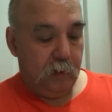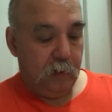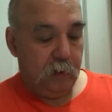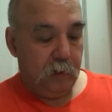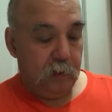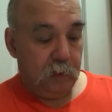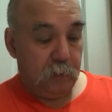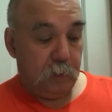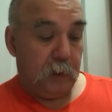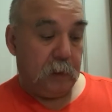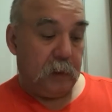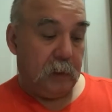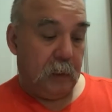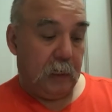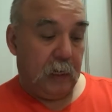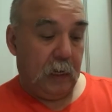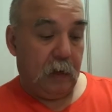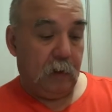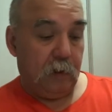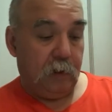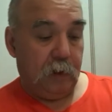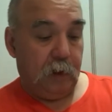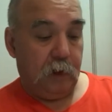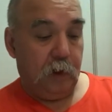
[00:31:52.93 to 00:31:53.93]
especially now,
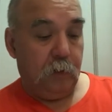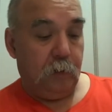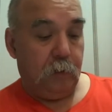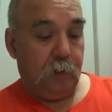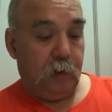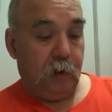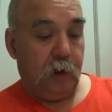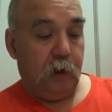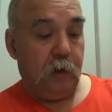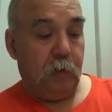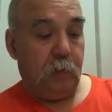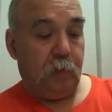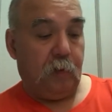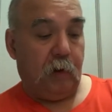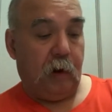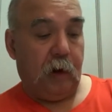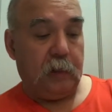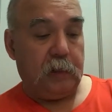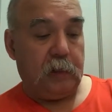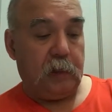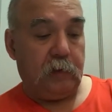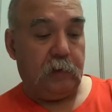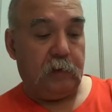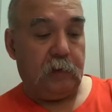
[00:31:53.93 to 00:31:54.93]
the new
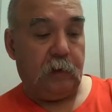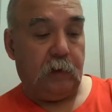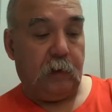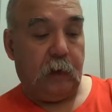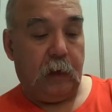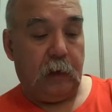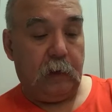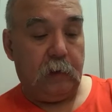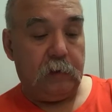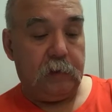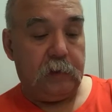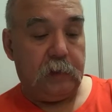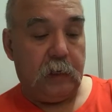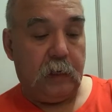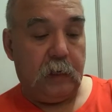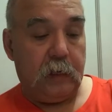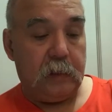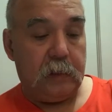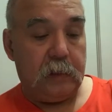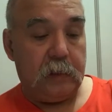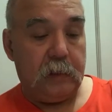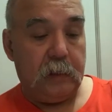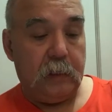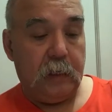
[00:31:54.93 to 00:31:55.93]
classics, Lego
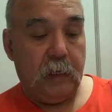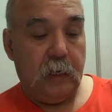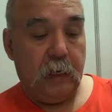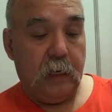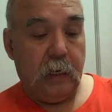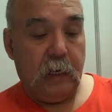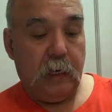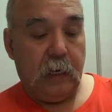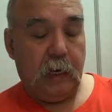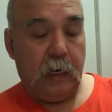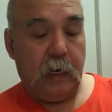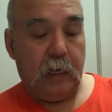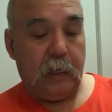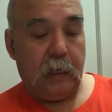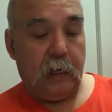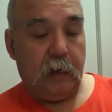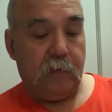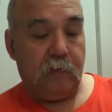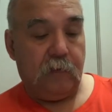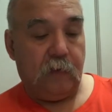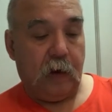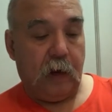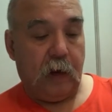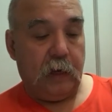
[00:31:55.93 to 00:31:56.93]
sets,
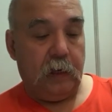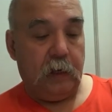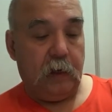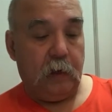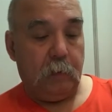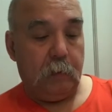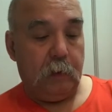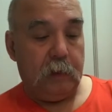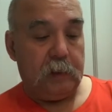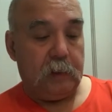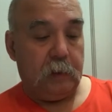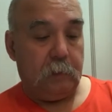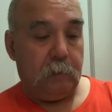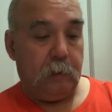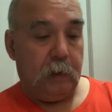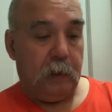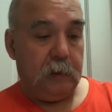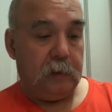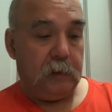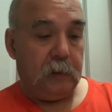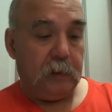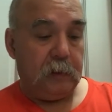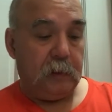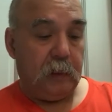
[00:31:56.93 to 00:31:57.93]
and finding missing
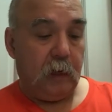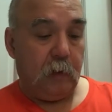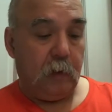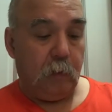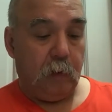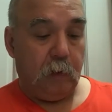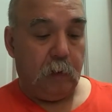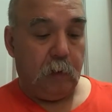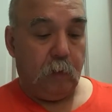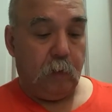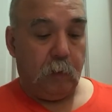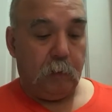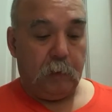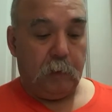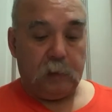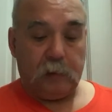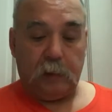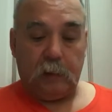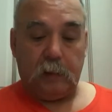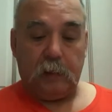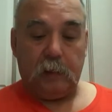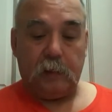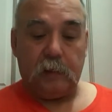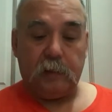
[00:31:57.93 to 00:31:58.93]
pieces. Yeah, we're
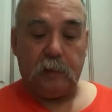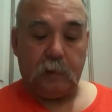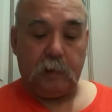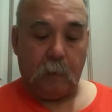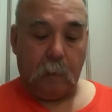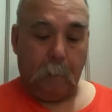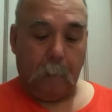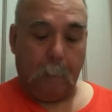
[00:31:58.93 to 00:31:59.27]
missing this.